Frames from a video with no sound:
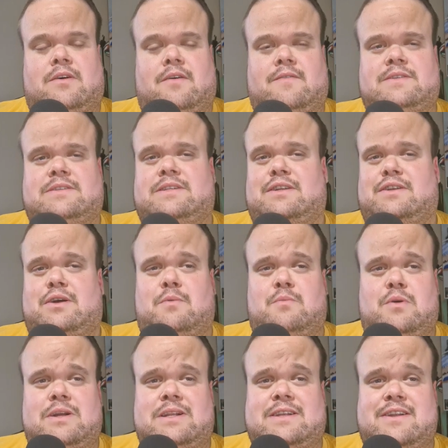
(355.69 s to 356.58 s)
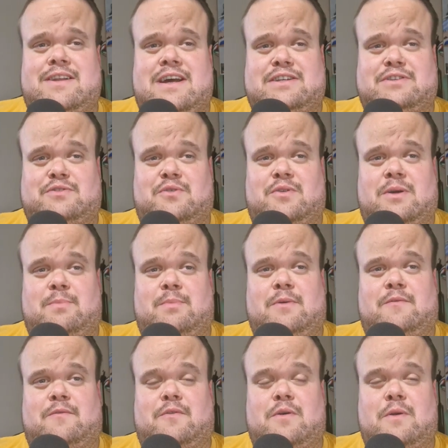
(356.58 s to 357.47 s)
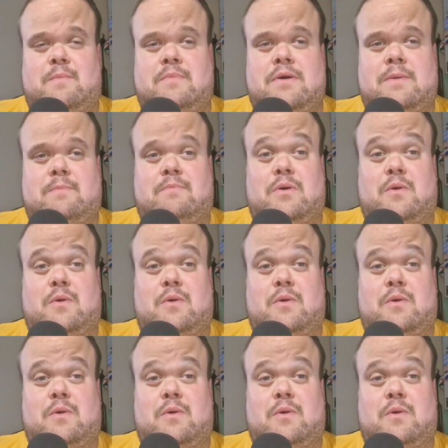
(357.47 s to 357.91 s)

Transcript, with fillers: Obviously, no more international rugby for a bit,